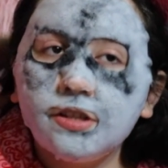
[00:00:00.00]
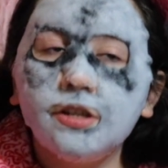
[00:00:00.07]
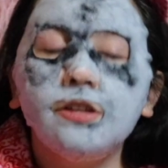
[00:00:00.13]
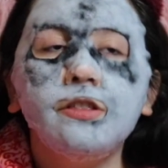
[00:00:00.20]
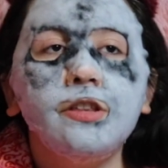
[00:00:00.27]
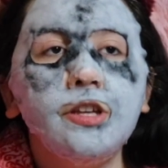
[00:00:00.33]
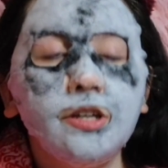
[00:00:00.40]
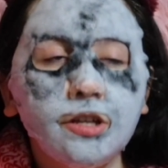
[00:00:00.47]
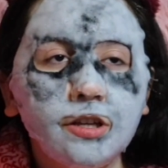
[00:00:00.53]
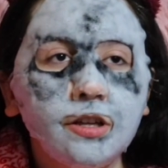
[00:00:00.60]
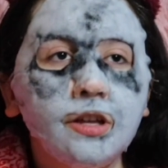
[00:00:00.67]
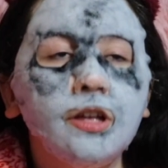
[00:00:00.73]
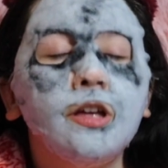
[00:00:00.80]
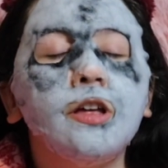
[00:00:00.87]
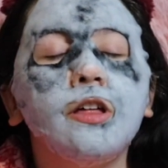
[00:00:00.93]
and I think
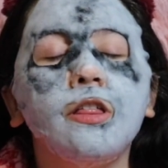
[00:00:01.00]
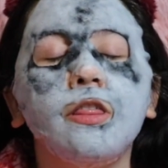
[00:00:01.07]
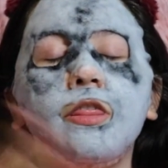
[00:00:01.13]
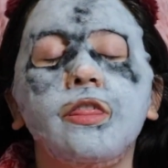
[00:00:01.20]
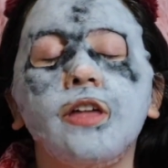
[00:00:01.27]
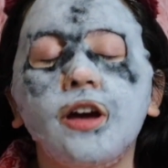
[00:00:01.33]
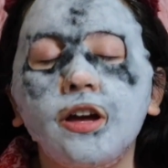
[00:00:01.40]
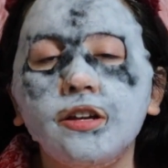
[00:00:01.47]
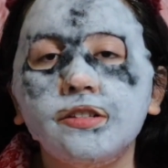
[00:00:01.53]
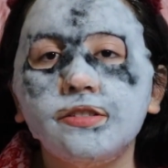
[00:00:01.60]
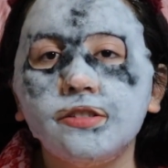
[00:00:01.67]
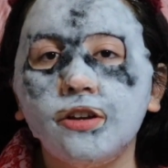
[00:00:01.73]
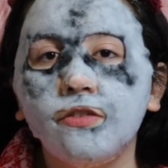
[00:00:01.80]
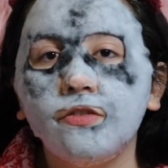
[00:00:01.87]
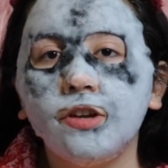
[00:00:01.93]
that
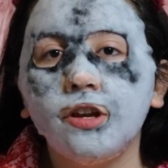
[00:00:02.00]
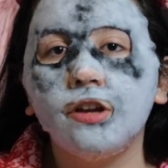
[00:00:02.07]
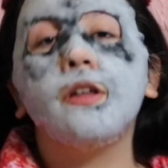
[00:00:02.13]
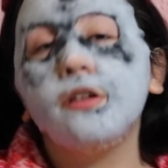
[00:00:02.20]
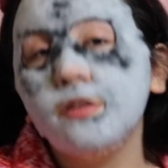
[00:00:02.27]
is self-care.